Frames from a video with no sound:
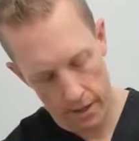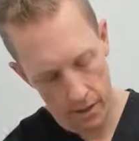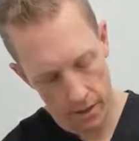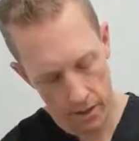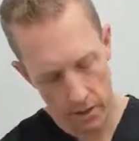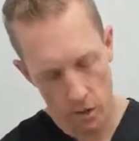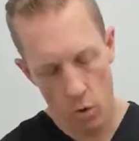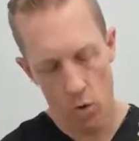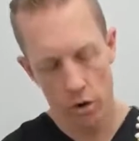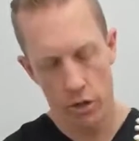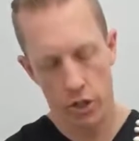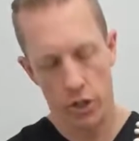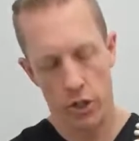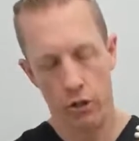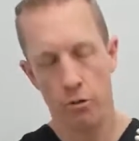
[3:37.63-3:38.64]
The
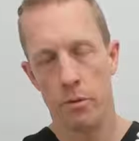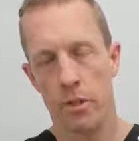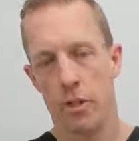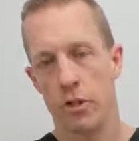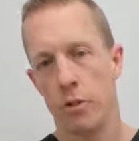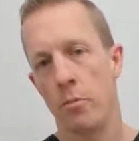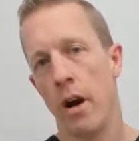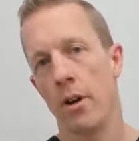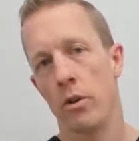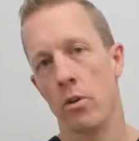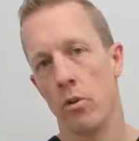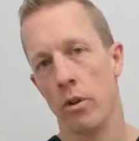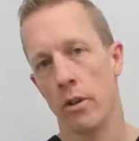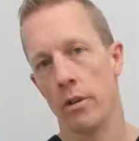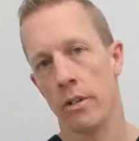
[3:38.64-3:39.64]
orange tube is your spinal
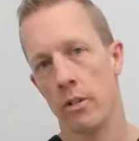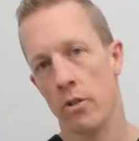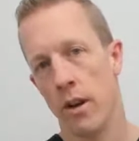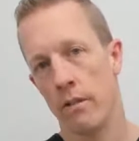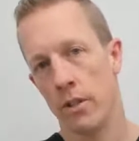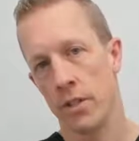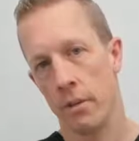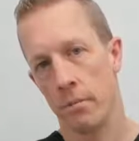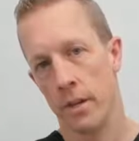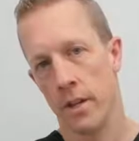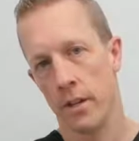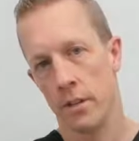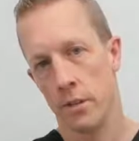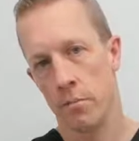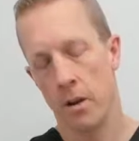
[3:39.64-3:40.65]
cord. It travels up and
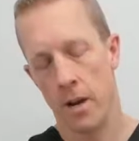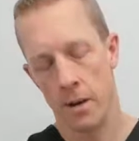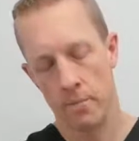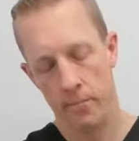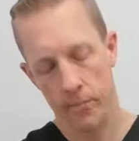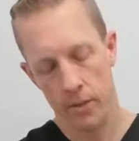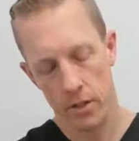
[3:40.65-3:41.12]
down the spine.